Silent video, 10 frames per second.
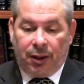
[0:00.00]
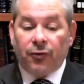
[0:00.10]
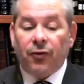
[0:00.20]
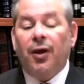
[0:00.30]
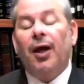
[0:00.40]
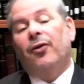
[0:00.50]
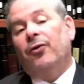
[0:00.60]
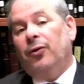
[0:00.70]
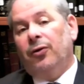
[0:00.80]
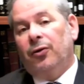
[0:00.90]
and
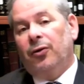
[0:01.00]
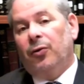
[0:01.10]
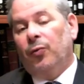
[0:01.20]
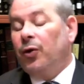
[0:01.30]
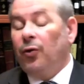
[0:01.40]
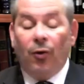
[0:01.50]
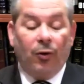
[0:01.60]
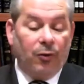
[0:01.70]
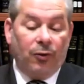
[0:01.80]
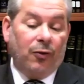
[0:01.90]
together we are
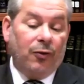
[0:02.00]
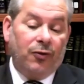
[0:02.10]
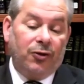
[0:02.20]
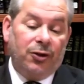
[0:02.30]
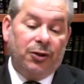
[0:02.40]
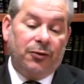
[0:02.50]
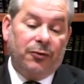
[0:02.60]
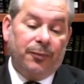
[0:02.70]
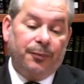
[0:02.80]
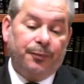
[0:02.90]
all God's
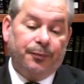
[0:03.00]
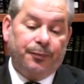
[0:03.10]
children.